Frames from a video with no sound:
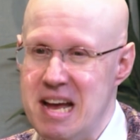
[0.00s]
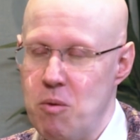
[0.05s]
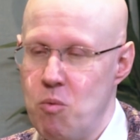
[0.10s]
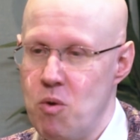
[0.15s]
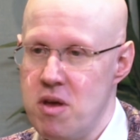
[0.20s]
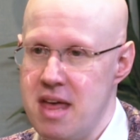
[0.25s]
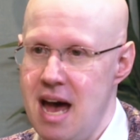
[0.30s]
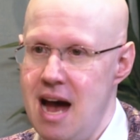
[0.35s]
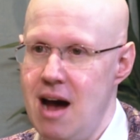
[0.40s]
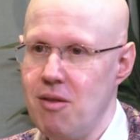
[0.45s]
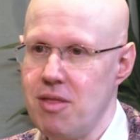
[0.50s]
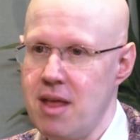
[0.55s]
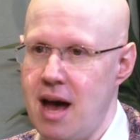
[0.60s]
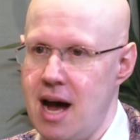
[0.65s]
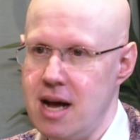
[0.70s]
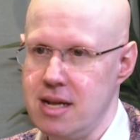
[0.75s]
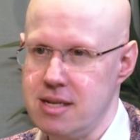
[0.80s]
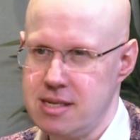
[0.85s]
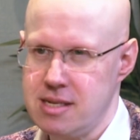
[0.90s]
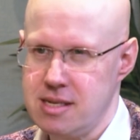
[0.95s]
without
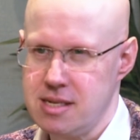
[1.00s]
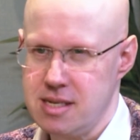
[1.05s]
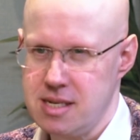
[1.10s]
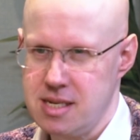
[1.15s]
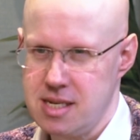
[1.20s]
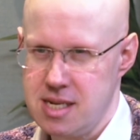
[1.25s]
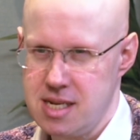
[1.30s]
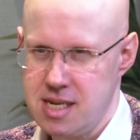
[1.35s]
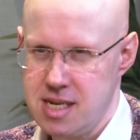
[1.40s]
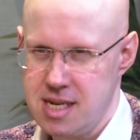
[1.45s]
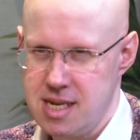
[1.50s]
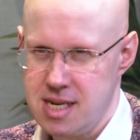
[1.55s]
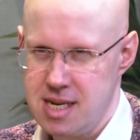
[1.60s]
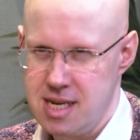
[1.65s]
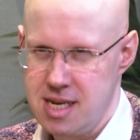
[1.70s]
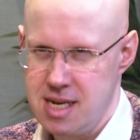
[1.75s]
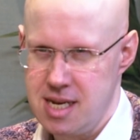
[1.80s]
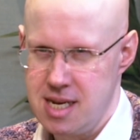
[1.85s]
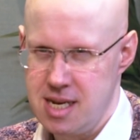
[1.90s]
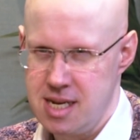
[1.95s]
that
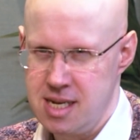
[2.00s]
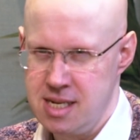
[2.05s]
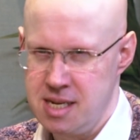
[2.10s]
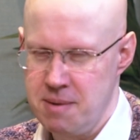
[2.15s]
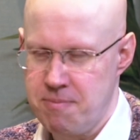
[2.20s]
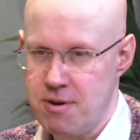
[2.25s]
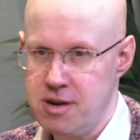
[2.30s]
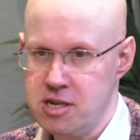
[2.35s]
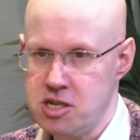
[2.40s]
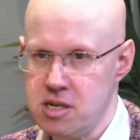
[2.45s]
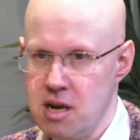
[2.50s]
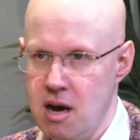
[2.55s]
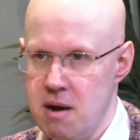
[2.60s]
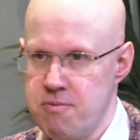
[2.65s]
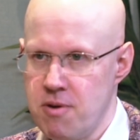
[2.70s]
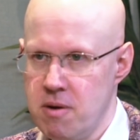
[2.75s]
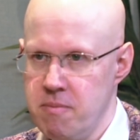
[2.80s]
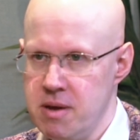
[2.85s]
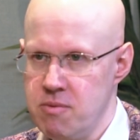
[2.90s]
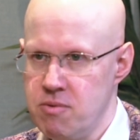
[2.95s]
depression, I
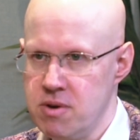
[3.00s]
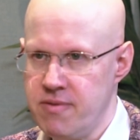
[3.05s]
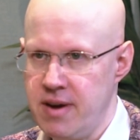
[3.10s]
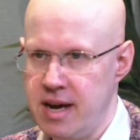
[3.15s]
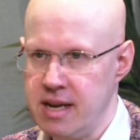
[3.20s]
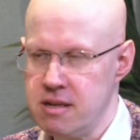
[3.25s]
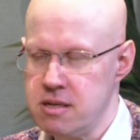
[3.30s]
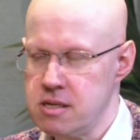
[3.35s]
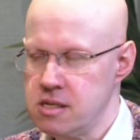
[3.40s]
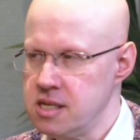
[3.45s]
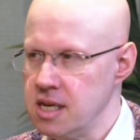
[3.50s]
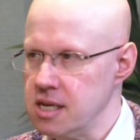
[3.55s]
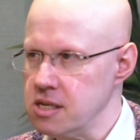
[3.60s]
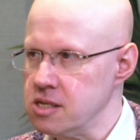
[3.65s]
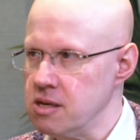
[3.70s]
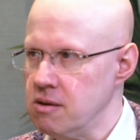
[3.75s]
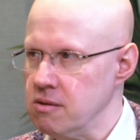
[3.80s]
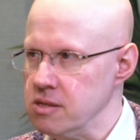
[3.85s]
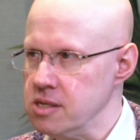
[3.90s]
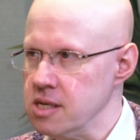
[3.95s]
probably would have had six
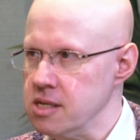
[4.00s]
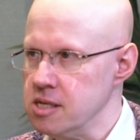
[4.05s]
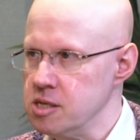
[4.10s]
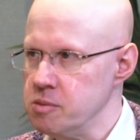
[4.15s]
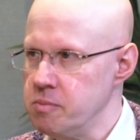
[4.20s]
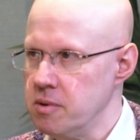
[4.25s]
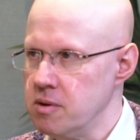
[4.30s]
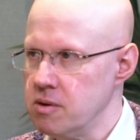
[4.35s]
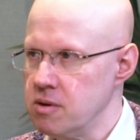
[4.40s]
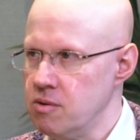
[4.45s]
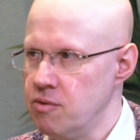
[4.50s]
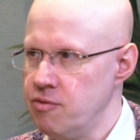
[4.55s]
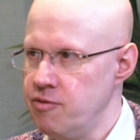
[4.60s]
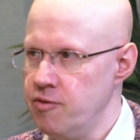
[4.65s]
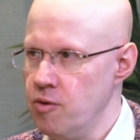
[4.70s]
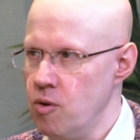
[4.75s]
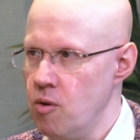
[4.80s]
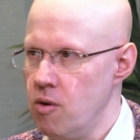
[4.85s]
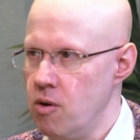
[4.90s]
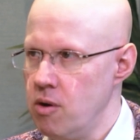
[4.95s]
songs in this book or
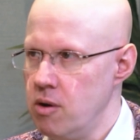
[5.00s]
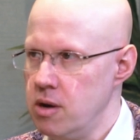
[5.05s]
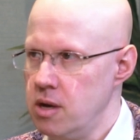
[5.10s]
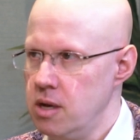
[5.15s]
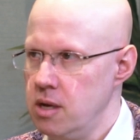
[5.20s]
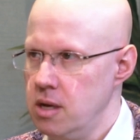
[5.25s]
four.